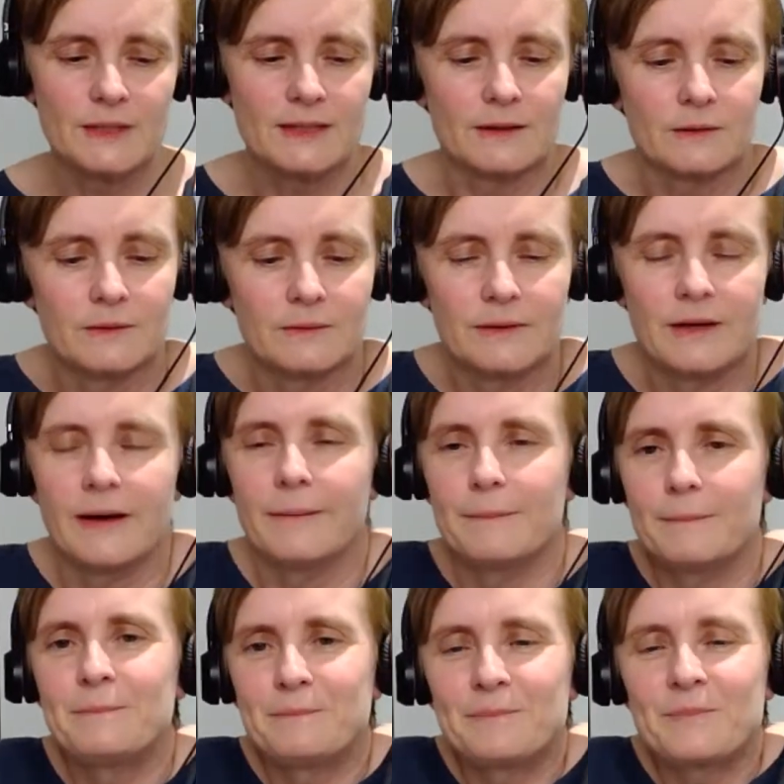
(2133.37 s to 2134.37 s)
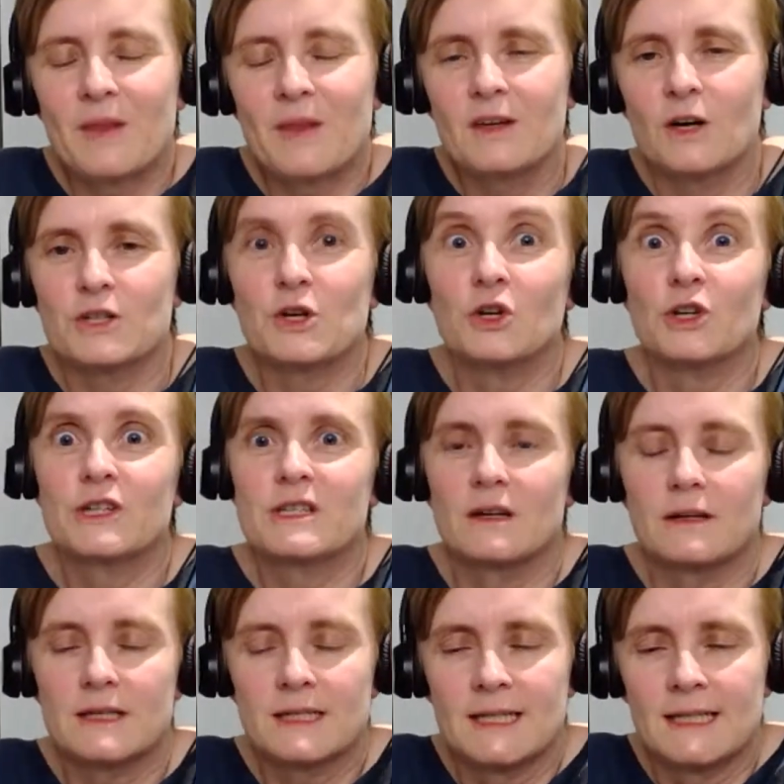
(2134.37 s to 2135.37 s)
So yeah, got hooked
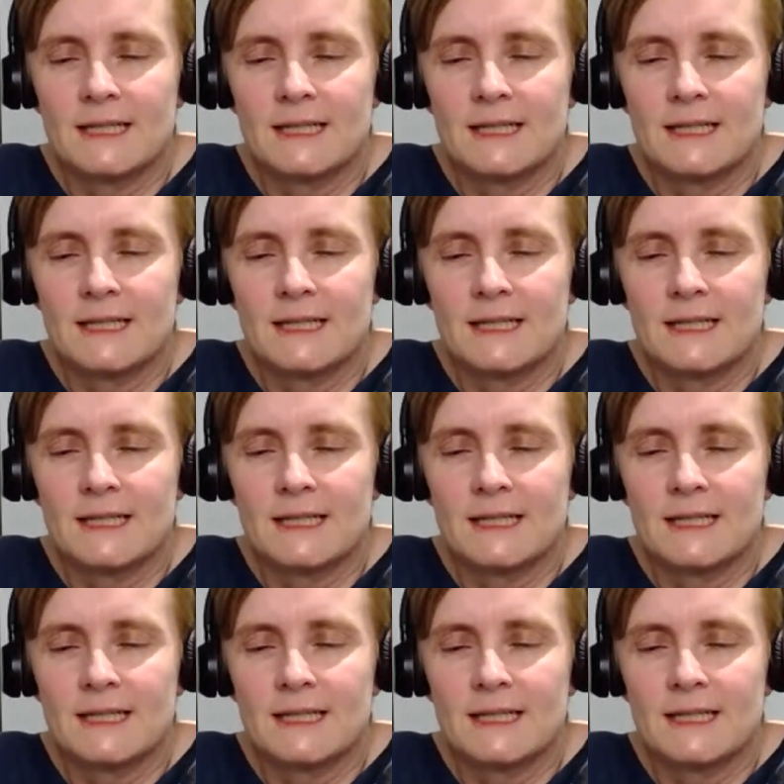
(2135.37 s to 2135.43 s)
on it.